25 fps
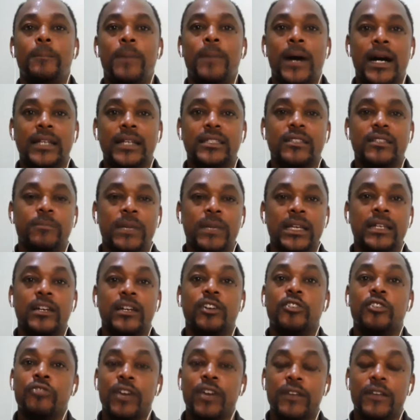part of being
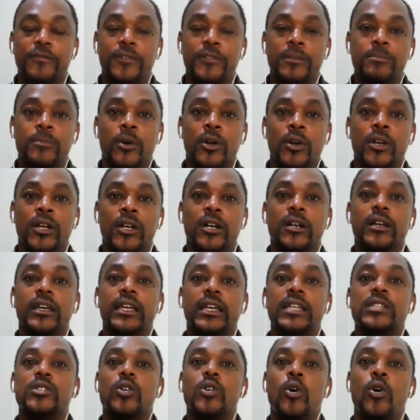a great footballer
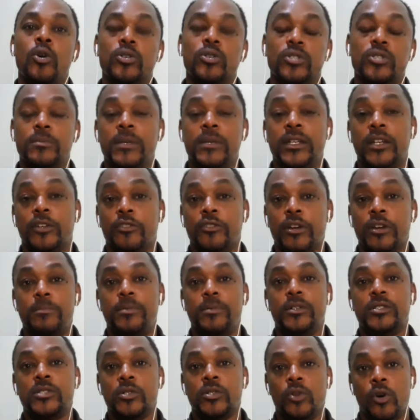is also being a
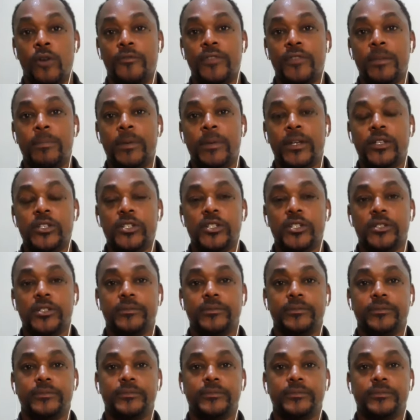great person off the pitch.